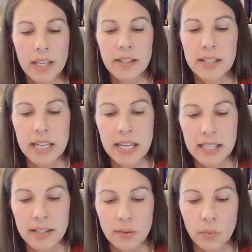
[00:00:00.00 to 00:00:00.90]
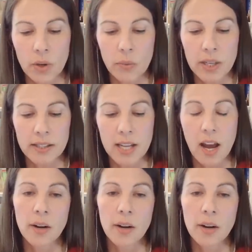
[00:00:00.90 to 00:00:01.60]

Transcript: we see is when we see